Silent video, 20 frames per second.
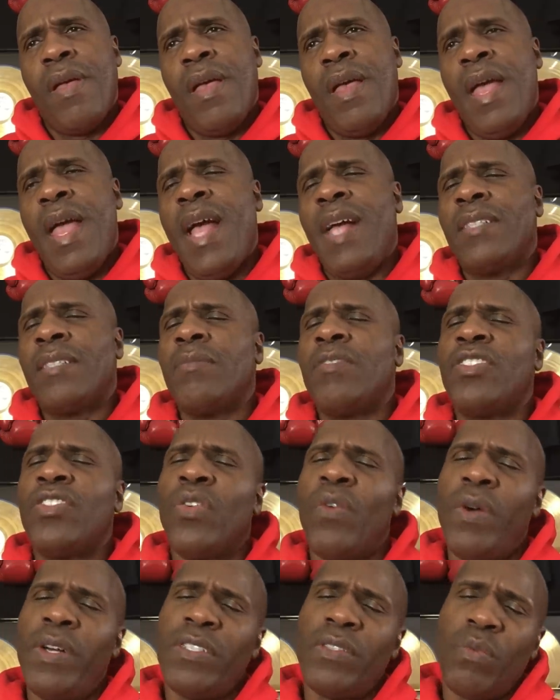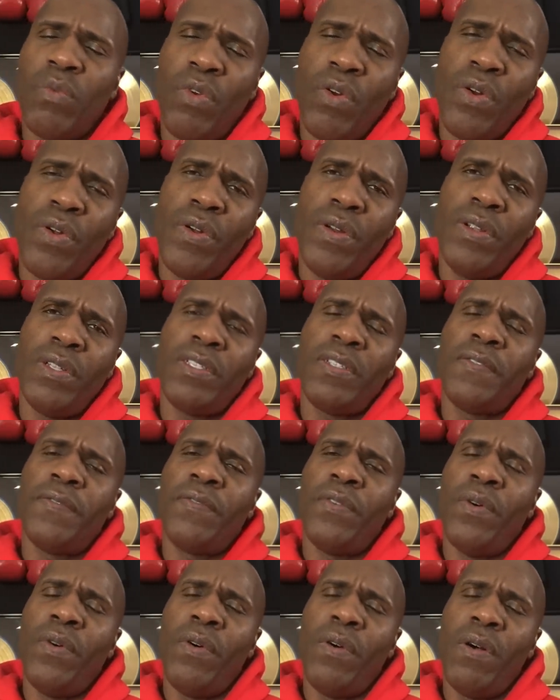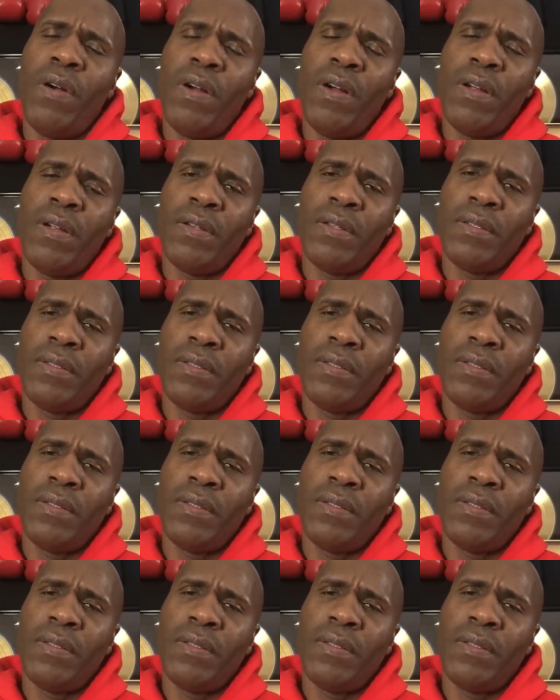had some choice words for